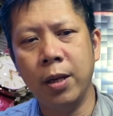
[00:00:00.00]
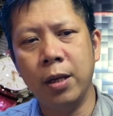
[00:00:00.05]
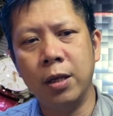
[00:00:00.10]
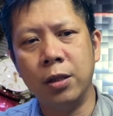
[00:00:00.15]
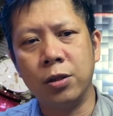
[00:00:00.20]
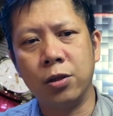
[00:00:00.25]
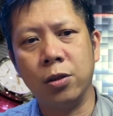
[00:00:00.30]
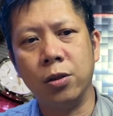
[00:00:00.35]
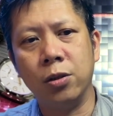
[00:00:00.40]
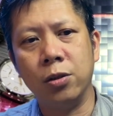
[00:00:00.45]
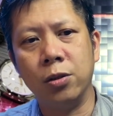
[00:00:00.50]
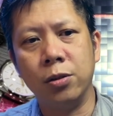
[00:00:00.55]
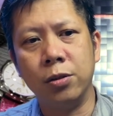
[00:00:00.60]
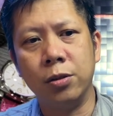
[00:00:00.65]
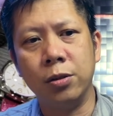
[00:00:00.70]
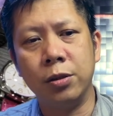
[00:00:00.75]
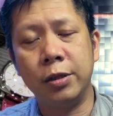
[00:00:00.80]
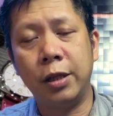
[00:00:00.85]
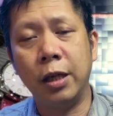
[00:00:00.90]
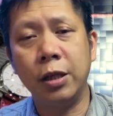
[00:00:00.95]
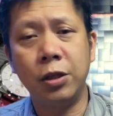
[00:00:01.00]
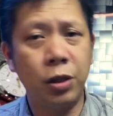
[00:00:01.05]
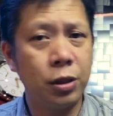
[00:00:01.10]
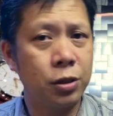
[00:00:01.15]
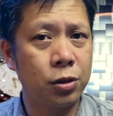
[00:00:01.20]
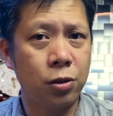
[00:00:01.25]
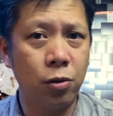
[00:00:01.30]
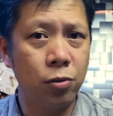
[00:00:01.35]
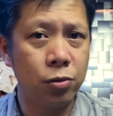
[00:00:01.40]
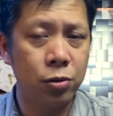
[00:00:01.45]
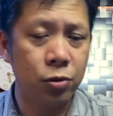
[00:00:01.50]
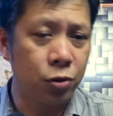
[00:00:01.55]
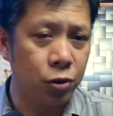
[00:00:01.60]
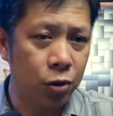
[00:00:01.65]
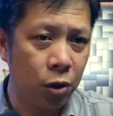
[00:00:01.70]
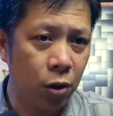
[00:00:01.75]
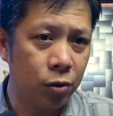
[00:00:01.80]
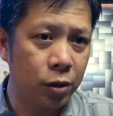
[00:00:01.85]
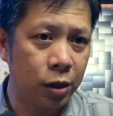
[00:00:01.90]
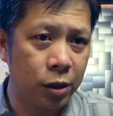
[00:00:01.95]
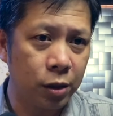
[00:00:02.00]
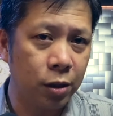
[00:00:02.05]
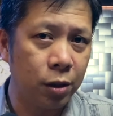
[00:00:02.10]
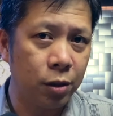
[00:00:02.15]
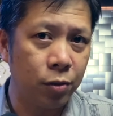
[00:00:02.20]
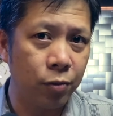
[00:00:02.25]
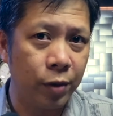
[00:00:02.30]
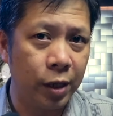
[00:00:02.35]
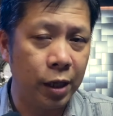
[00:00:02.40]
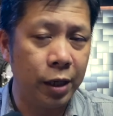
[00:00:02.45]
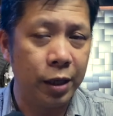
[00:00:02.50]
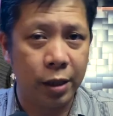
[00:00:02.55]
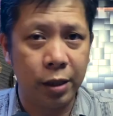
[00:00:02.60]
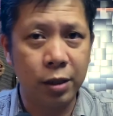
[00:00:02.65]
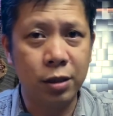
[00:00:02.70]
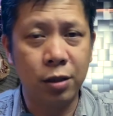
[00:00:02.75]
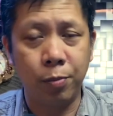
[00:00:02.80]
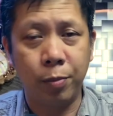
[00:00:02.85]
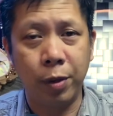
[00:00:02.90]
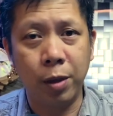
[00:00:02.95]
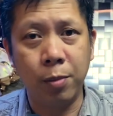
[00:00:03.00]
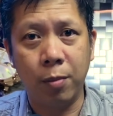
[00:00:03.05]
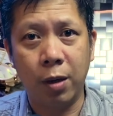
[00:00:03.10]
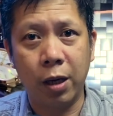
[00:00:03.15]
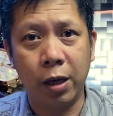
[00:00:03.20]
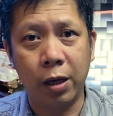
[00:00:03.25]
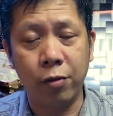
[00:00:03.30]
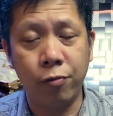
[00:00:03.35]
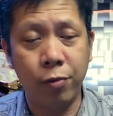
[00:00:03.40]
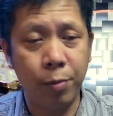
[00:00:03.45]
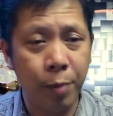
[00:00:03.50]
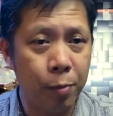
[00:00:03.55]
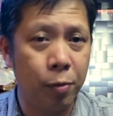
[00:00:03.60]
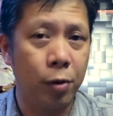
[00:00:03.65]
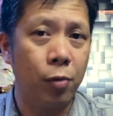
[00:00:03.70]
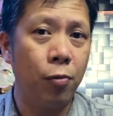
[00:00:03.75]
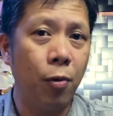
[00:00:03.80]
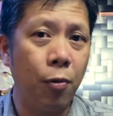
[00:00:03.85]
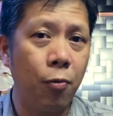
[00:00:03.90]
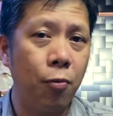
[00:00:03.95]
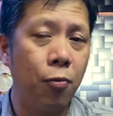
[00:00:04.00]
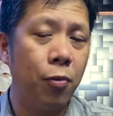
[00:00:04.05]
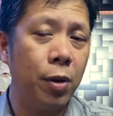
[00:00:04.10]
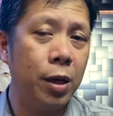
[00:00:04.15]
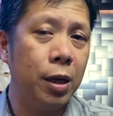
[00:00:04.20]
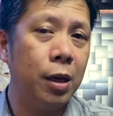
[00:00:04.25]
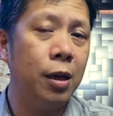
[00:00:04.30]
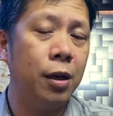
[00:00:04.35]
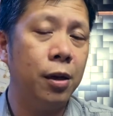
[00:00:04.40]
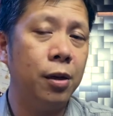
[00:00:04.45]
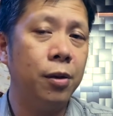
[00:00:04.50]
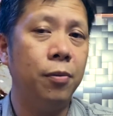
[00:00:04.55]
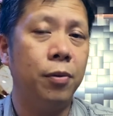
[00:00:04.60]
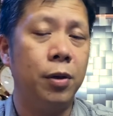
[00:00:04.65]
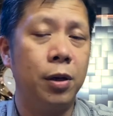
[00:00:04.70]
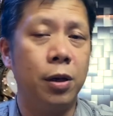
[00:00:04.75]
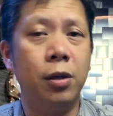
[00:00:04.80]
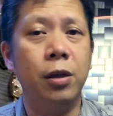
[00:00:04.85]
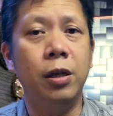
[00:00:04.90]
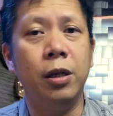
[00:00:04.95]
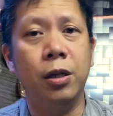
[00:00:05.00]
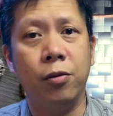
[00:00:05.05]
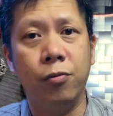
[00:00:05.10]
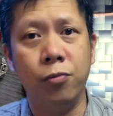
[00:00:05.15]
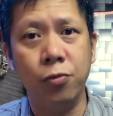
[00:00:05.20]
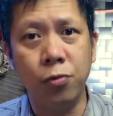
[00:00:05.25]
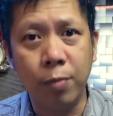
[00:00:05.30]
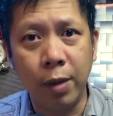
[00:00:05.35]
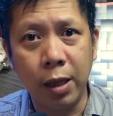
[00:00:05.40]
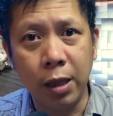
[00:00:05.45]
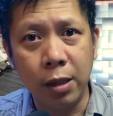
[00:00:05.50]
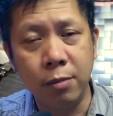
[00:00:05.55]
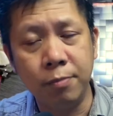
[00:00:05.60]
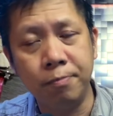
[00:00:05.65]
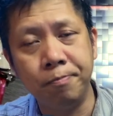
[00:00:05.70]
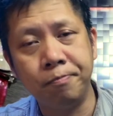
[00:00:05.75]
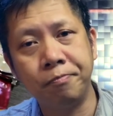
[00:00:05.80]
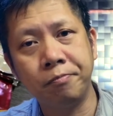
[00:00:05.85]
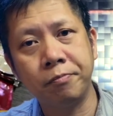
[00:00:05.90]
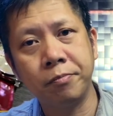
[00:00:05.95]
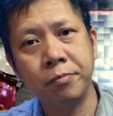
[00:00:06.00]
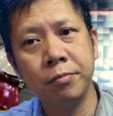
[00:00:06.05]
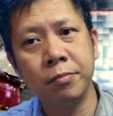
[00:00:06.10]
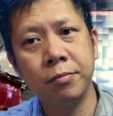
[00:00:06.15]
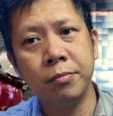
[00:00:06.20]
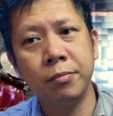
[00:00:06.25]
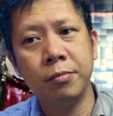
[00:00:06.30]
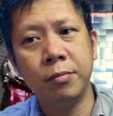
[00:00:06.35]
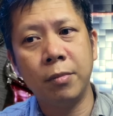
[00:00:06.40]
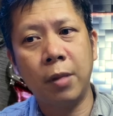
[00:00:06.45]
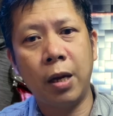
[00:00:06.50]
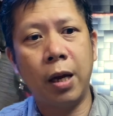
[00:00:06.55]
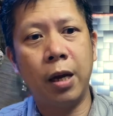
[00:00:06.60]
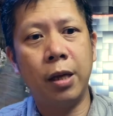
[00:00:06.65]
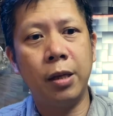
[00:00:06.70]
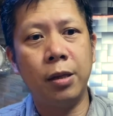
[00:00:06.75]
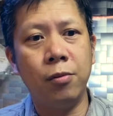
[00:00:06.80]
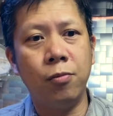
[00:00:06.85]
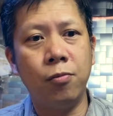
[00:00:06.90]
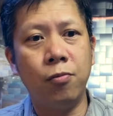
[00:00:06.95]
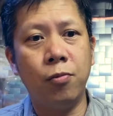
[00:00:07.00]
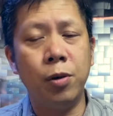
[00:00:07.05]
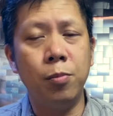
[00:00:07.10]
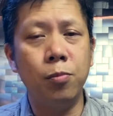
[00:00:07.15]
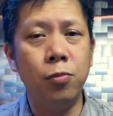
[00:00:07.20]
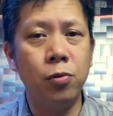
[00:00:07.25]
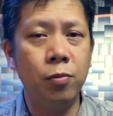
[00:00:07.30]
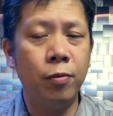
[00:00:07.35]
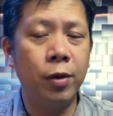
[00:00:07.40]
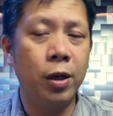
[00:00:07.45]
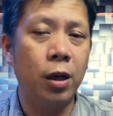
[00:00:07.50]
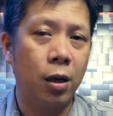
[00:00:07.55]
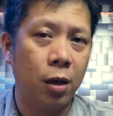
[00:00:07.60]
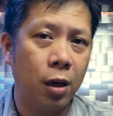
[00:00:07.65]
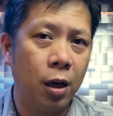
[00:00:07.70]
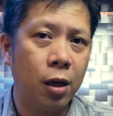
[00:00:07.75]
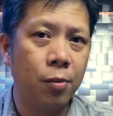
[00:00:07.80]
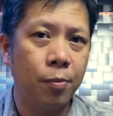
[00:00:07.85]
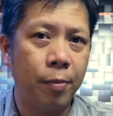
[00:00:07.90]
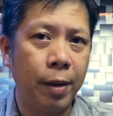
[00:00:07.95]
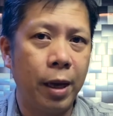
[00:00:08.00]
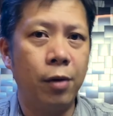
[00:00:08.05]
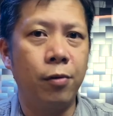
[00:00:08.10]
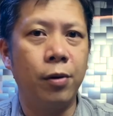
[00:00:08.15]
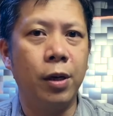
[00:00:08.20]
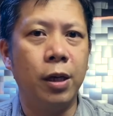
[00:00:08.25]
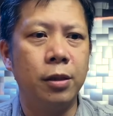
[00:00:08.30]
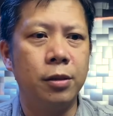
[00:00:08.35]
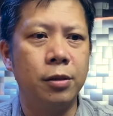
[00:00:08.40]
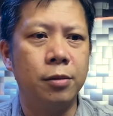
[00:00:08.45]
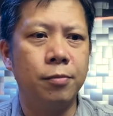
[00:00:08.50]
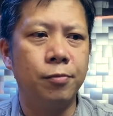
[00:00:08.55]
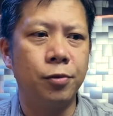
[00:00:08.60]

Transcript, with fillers: So that just goes to show that there really is a big market. Remember, we live here in Aruba and we're moving a lot of Panerais.